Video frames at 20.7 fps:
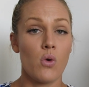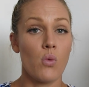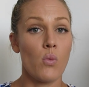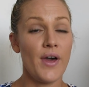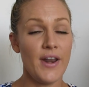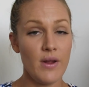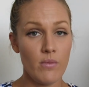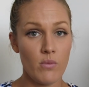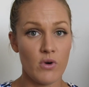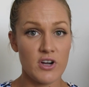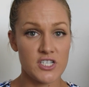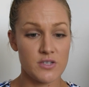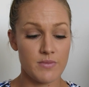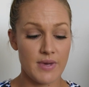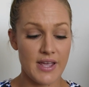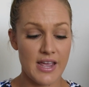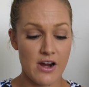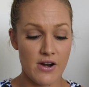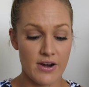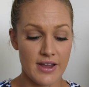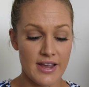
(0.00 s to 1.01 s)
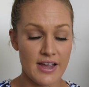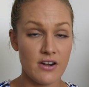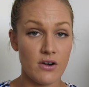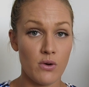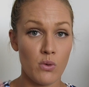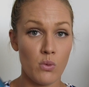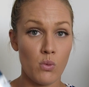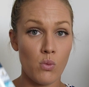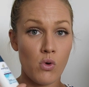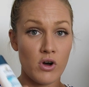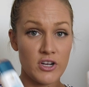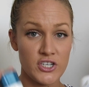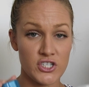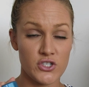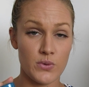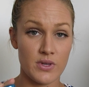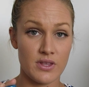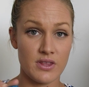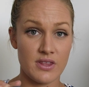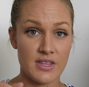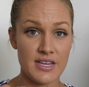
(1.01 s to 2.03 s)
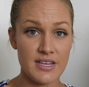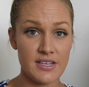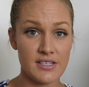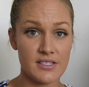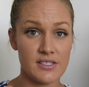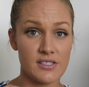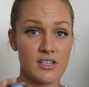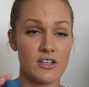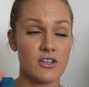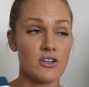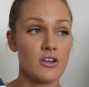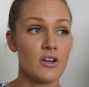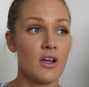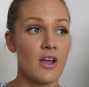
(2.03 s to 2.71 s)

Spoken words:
When I washed my hair again, washed with this,